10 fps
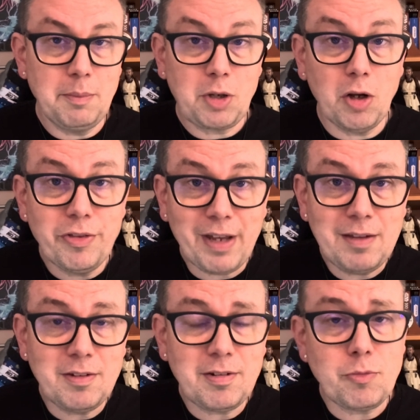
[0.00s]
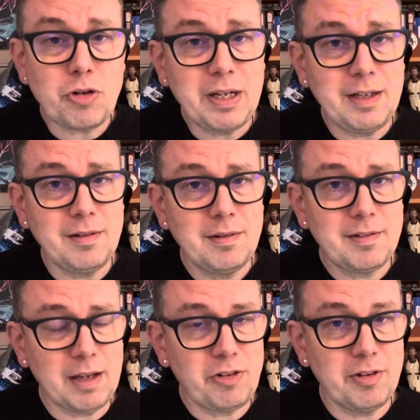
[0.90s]
content, some training
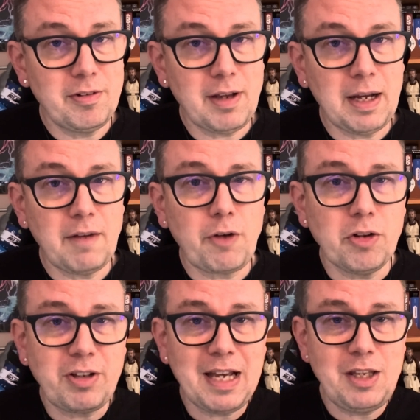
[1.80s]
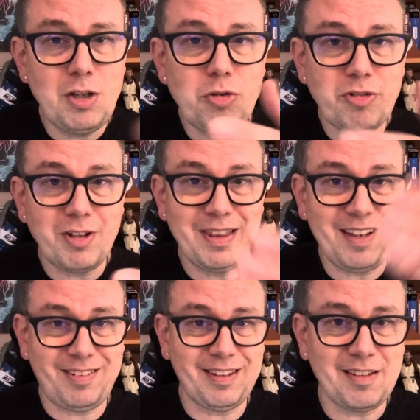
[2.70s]
sessions, and I've got to get used to
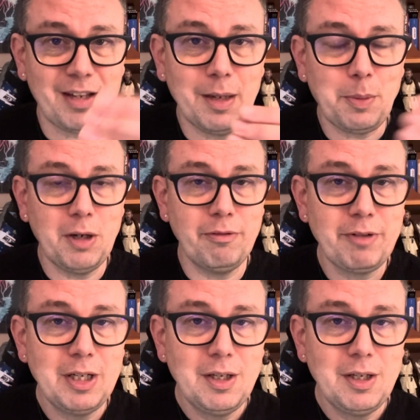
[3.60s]
this setup of